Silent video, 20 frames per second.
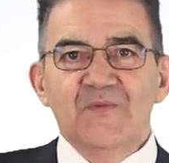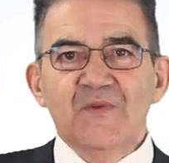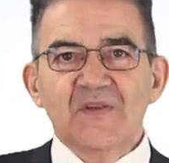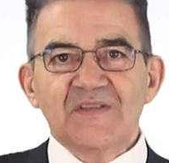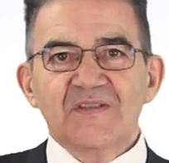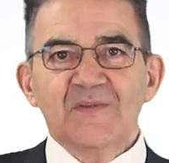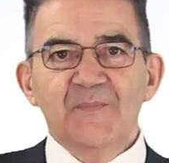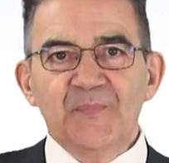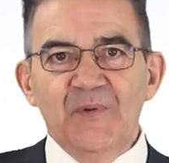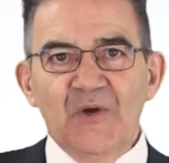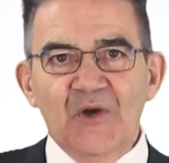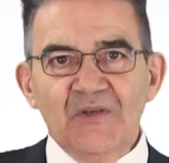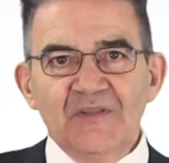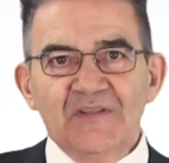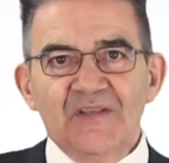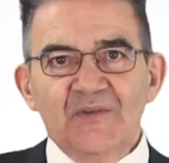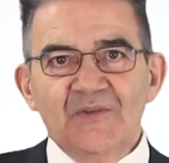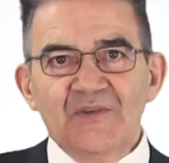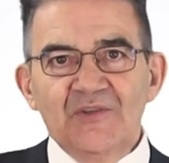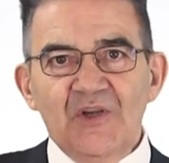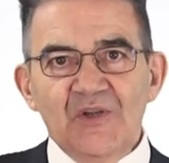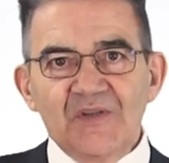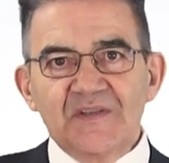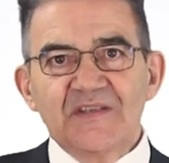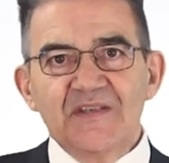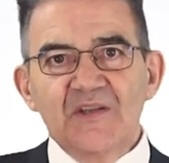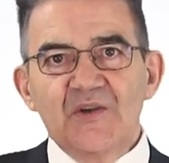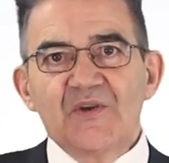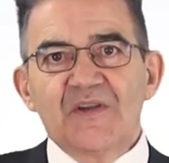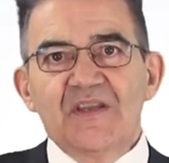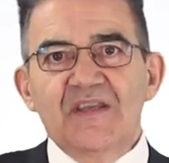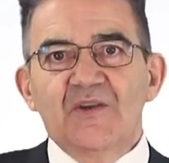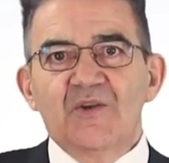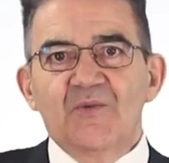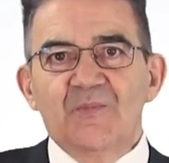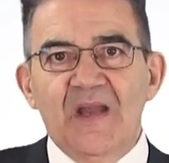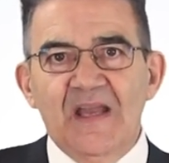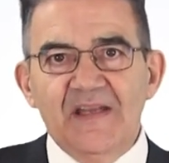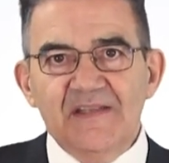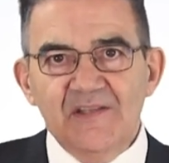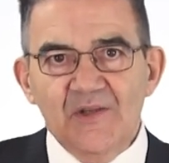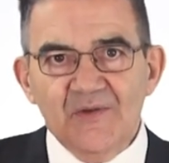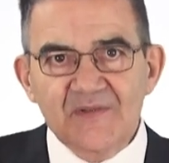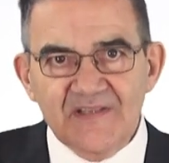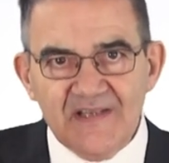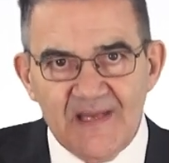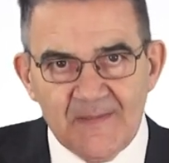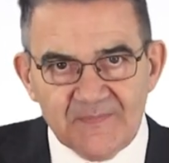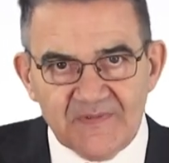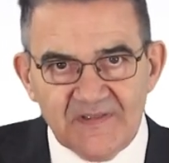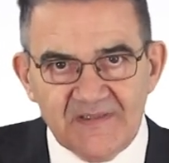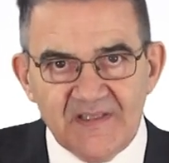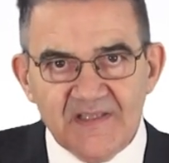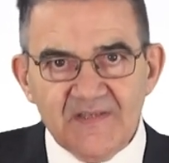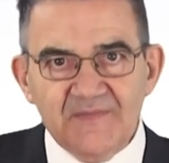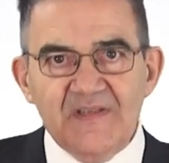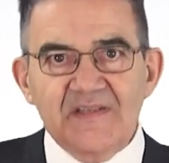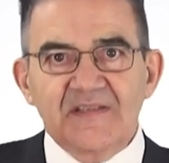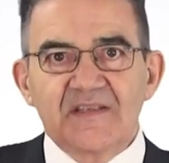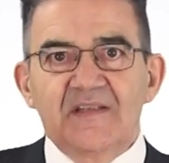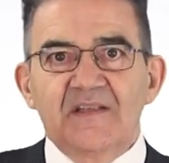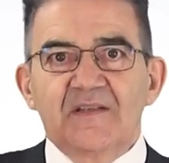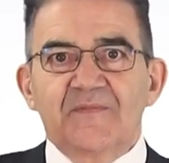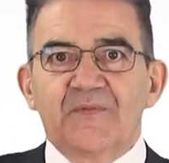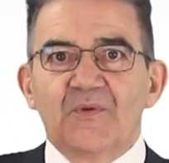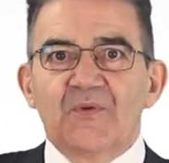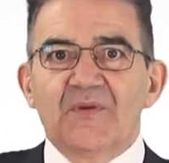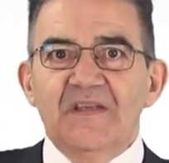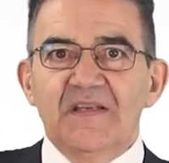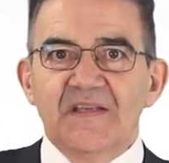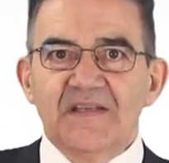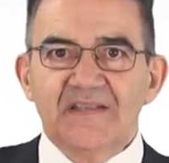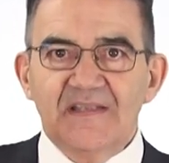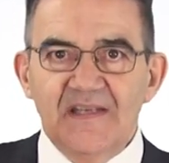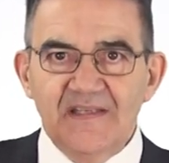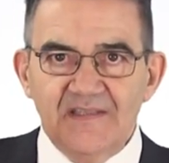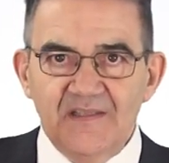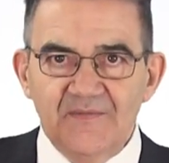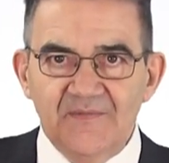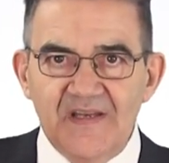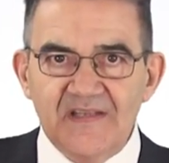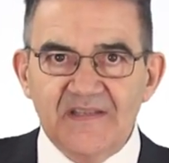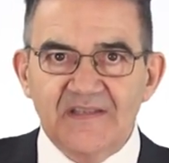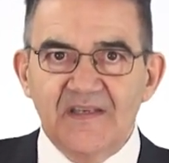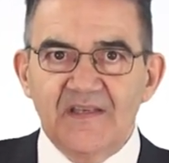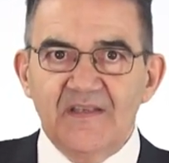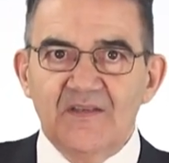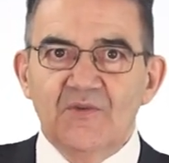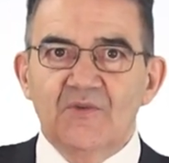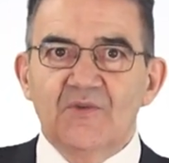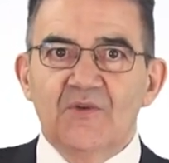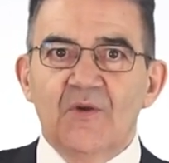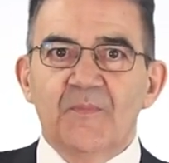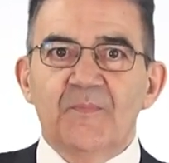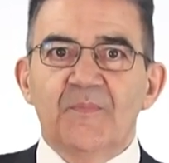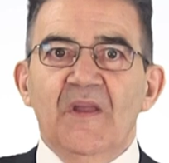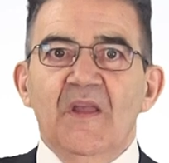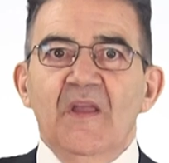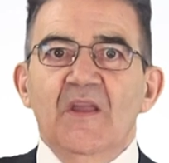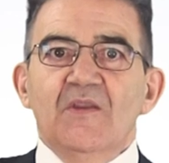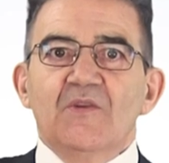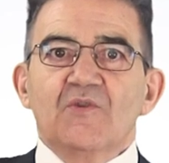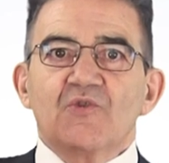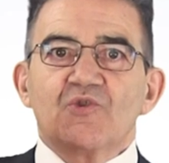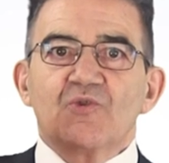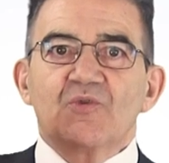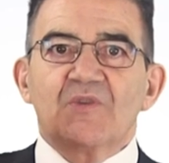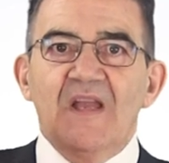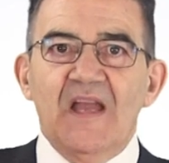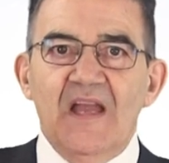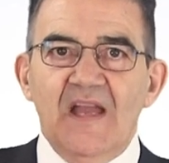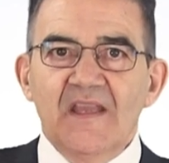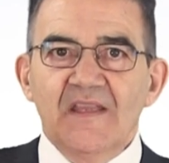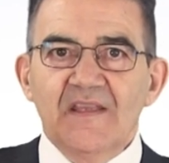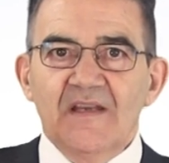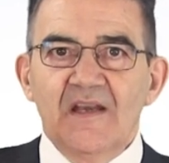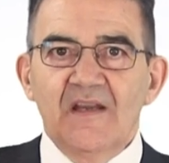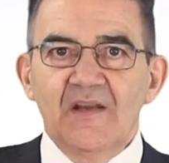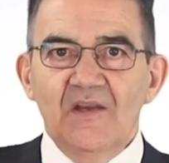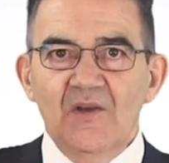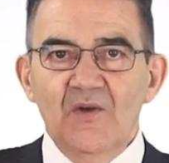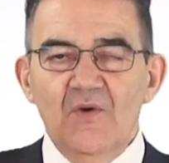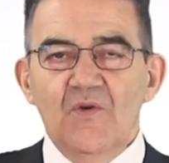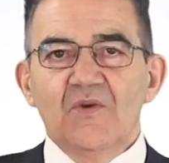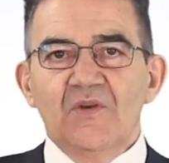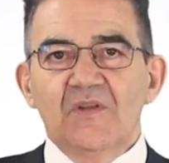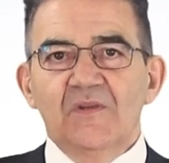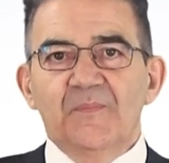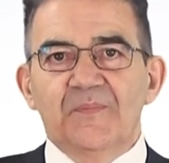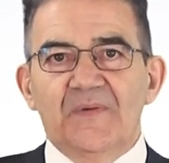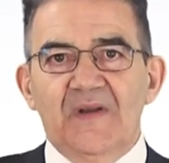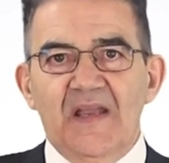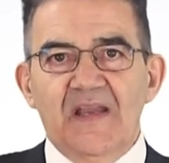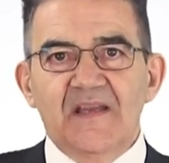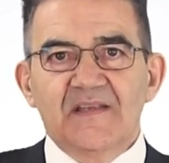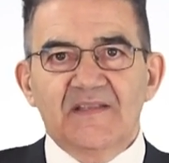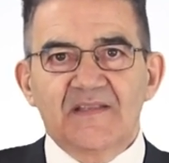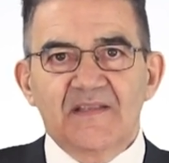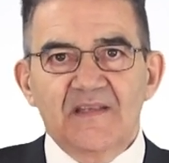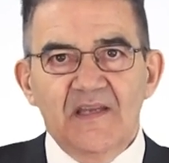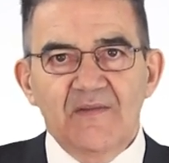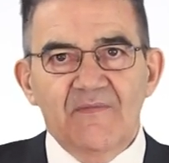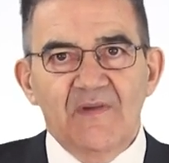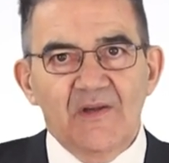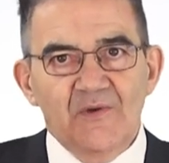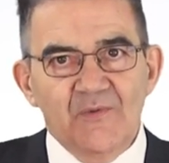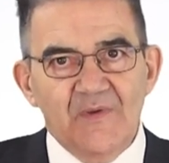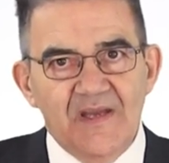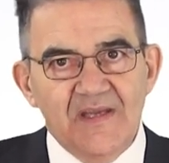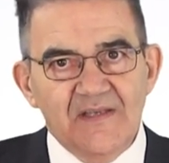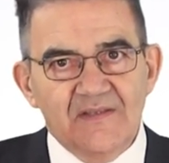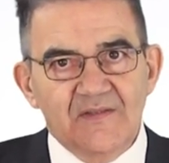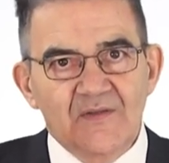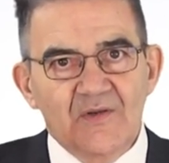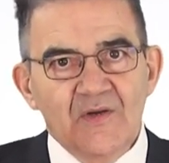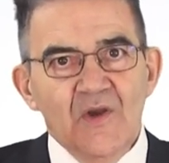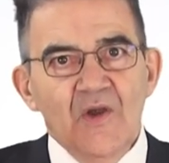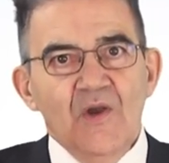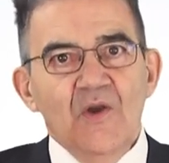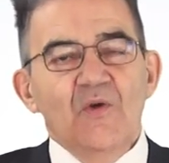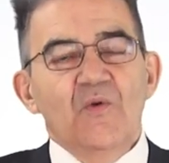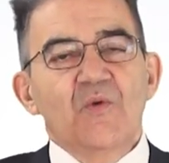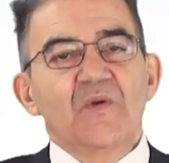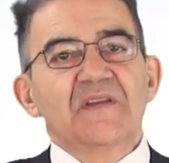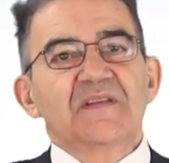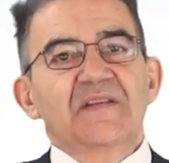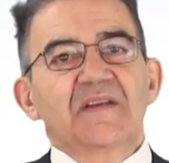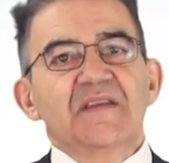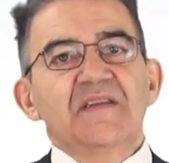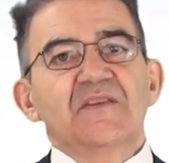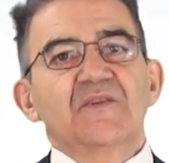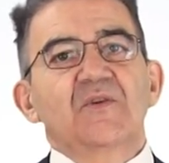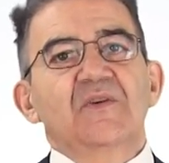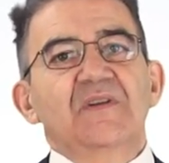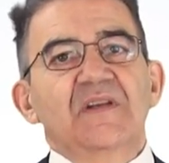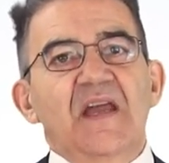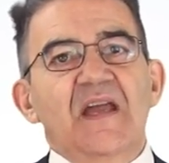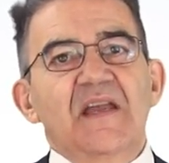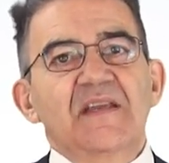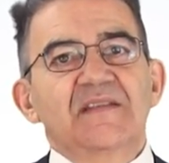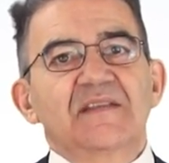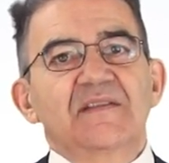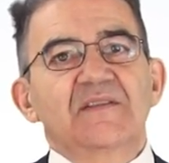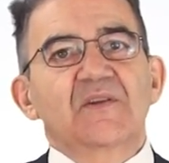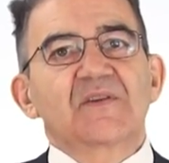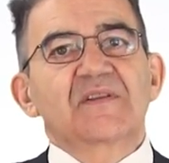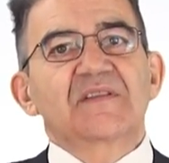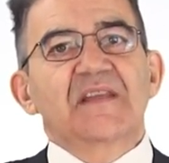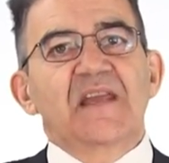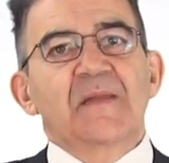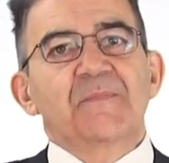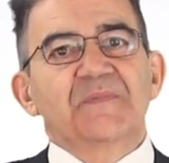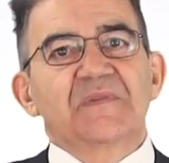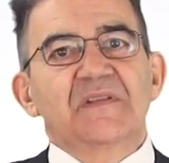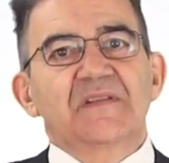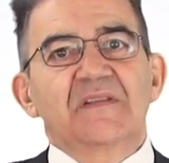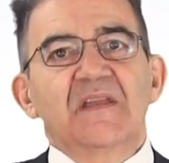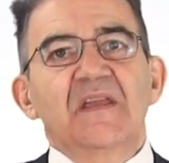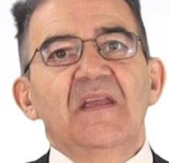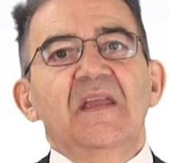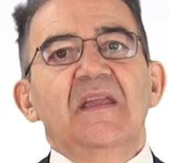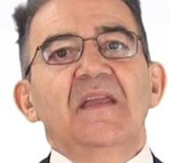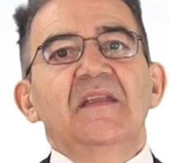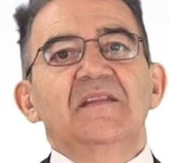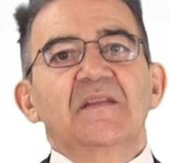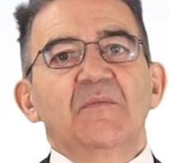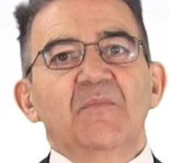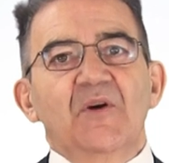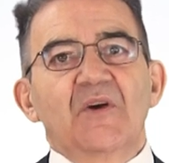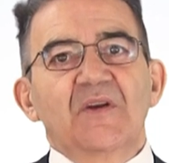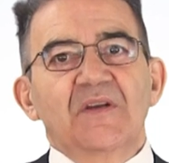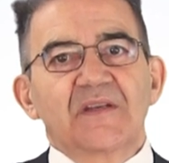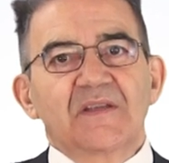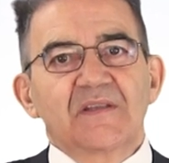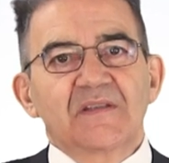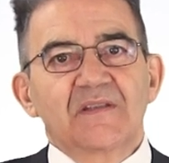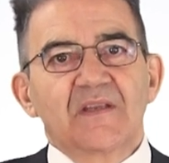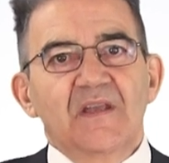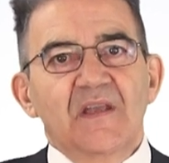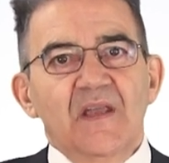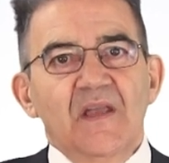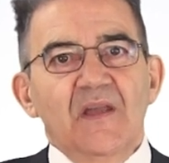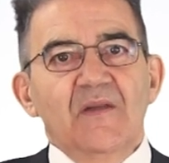Wüestenpartner and Jazzi AG are widely accepted in Switzerland. For real estate investing in Europe, you should hire a local price evaluator who is recognized and accepted in the market.